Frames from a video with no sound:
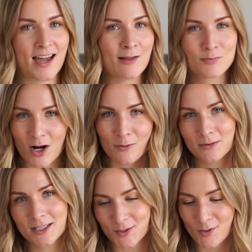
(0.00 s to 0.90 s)
I'll
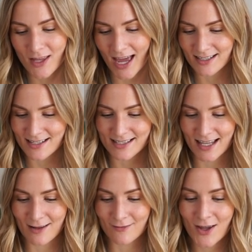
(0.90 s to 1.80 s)
probably do that
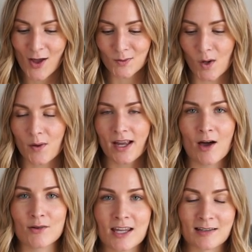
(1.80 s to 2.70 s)
instead of going
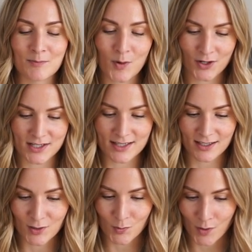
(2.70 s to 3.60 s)
out and
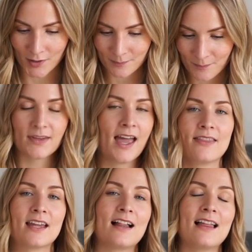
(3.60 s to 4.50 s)
purchasing a new one.
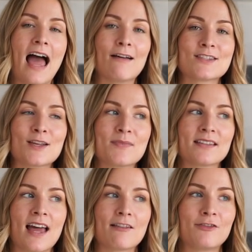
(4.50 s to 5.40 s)
And then I'll have
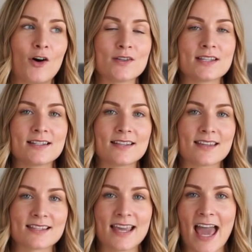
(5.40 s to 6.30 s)
something that falls into
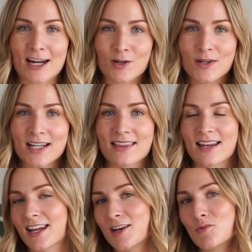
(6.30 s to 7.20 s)
this category and
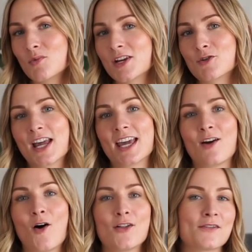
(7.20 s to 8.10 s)
then I can
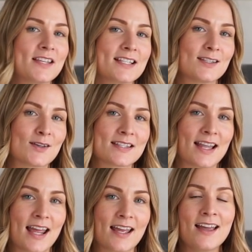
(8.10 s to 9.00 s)
recreate all of these looks
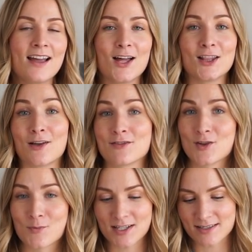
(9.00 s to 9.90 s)
that I love
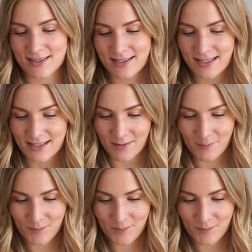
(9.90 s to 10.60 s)
so much this season.